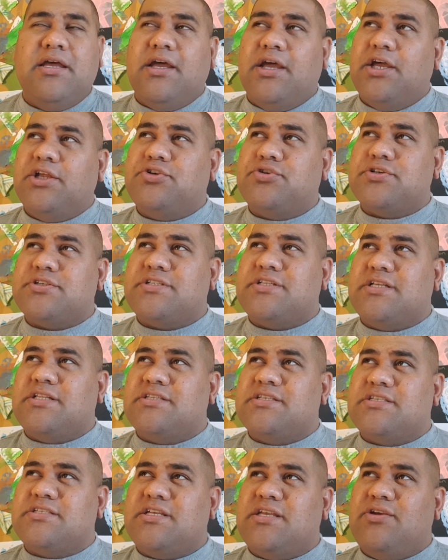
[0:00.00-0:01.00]
interesting
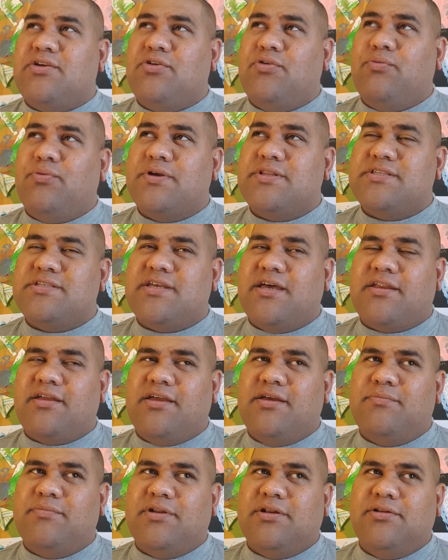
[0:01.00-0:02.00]
to see who wins out of
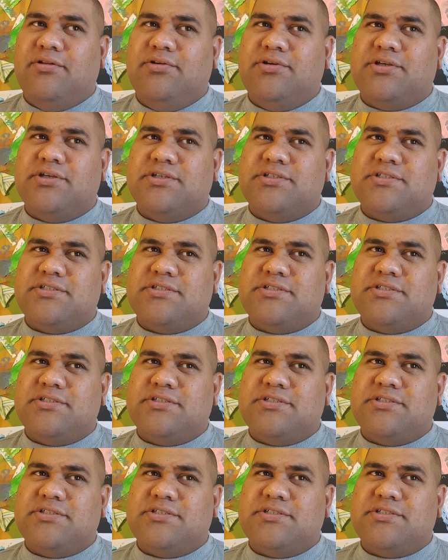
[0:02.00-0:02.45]
him and Lucas.